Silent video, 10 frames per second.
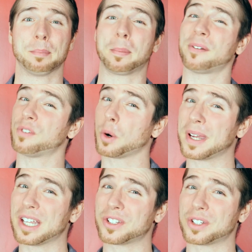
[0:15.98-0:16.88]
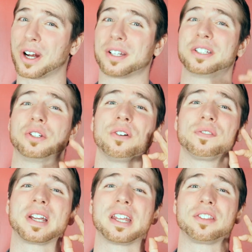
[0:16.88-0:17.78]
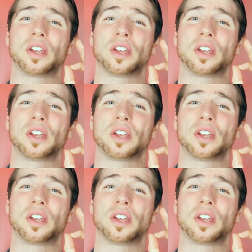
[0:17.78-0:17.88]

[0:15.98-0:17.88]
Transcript: But before we get started, don't forget